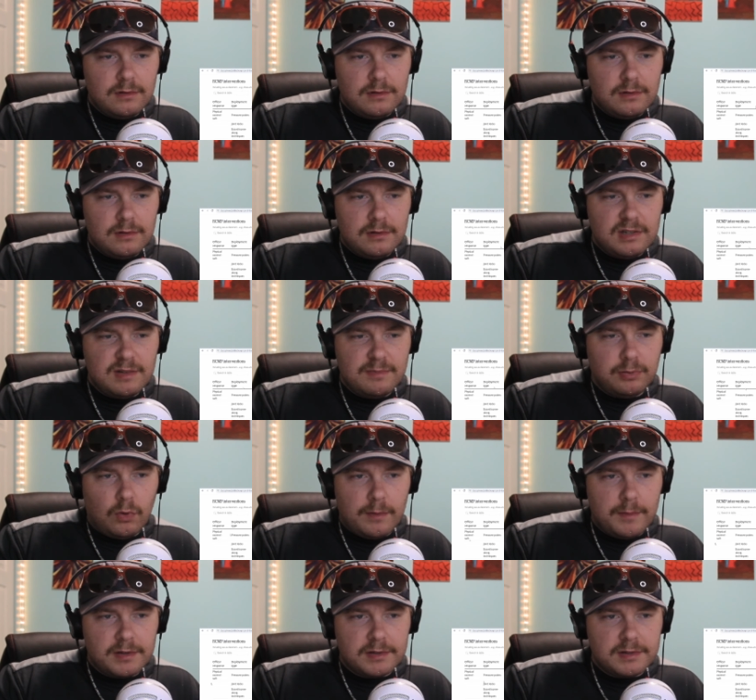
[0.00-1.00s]

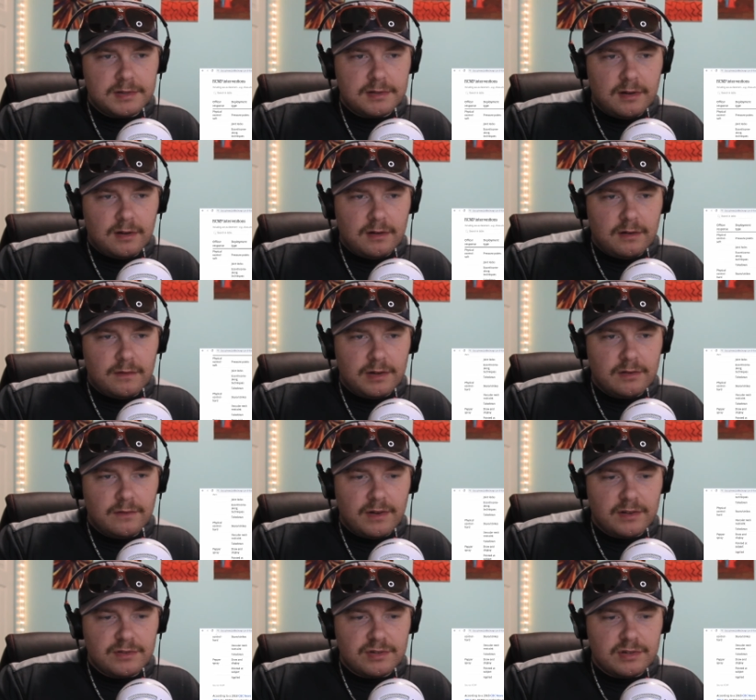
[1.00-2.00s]
deployments of
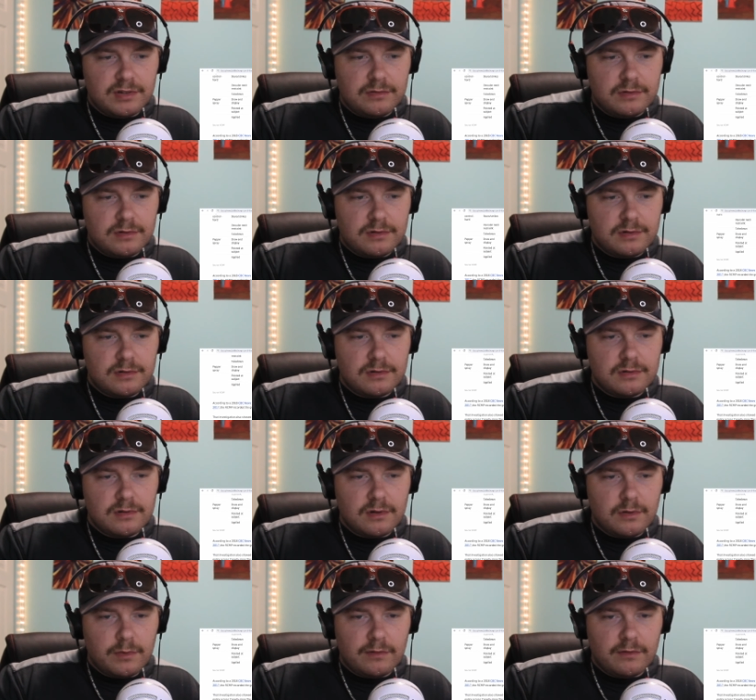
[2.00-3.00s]
intervention use, so
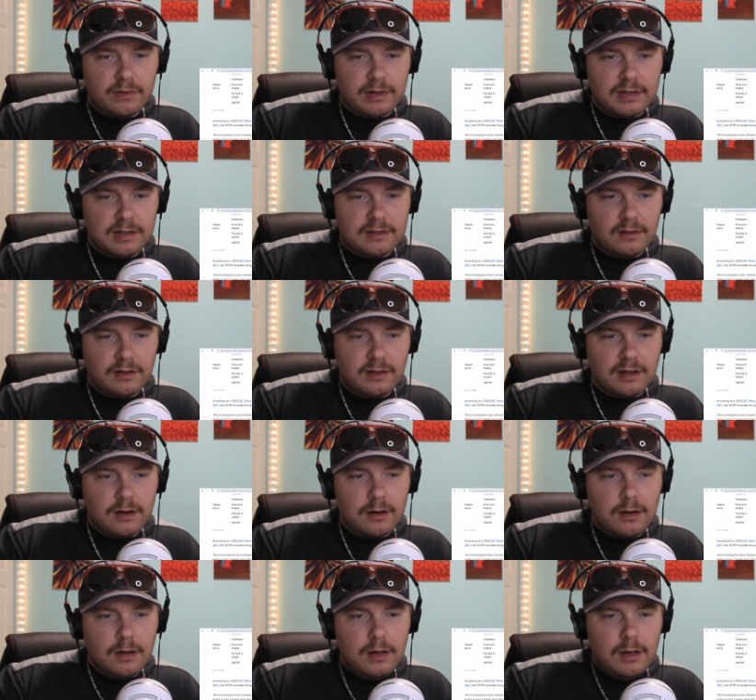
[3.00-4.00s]
we don't really need to look at that.
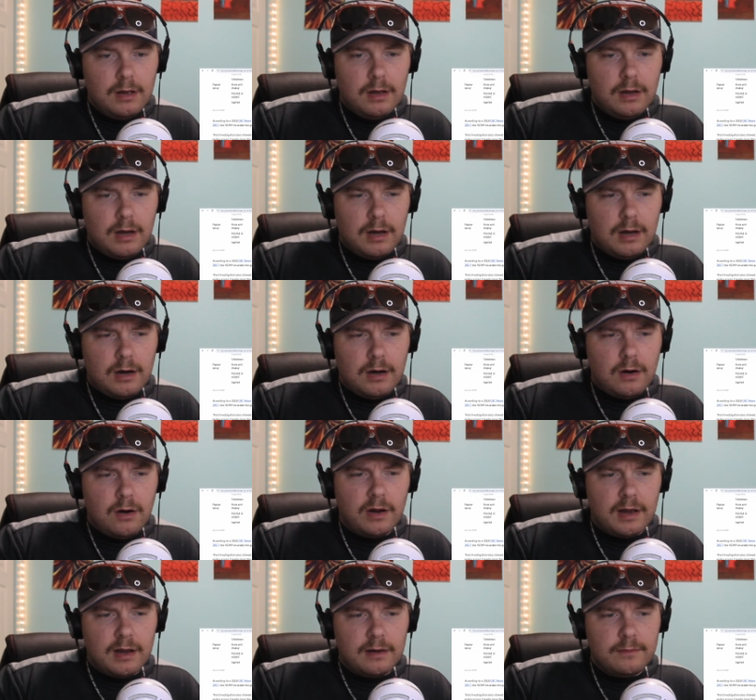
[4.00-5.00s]

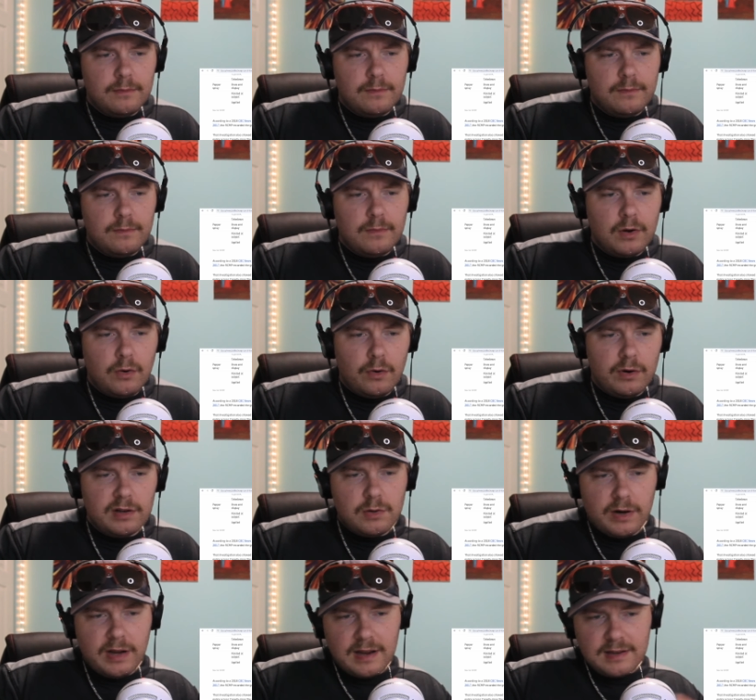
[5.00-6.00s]
Okay, according to
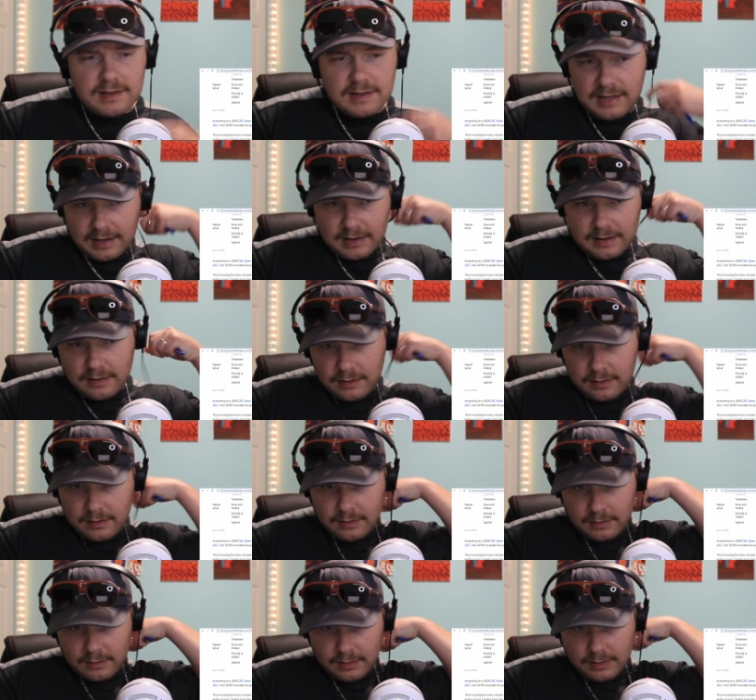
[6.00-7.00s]
2018,
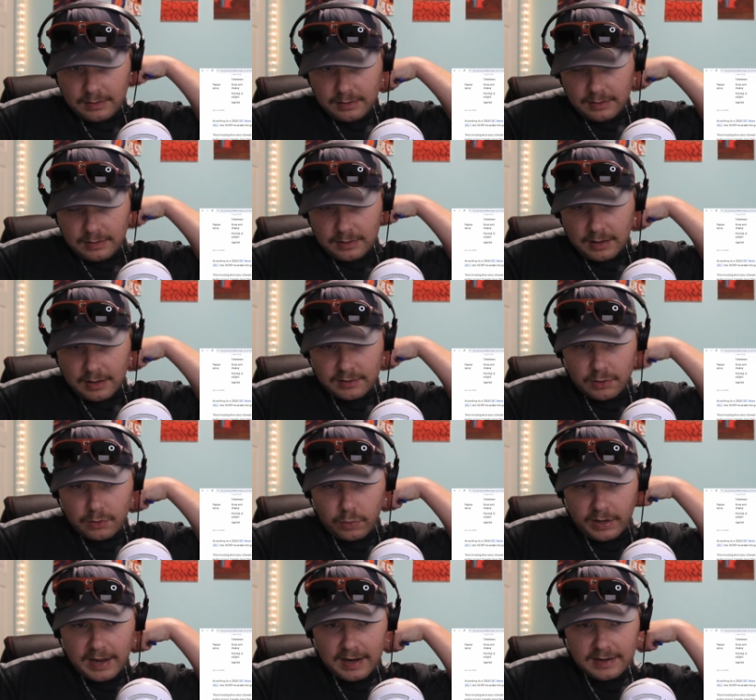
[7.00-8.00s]
a
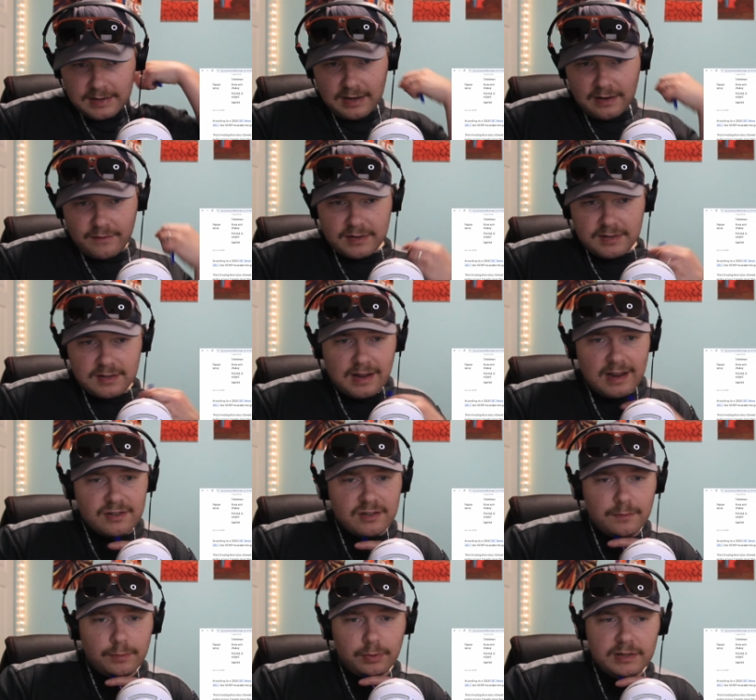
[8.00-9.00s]
2018 investigation
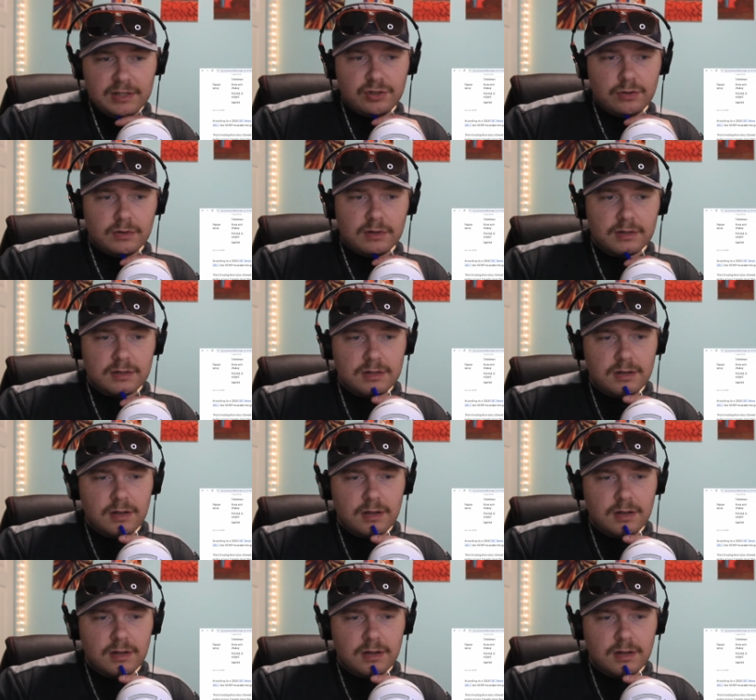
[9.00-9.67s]
of police shootings,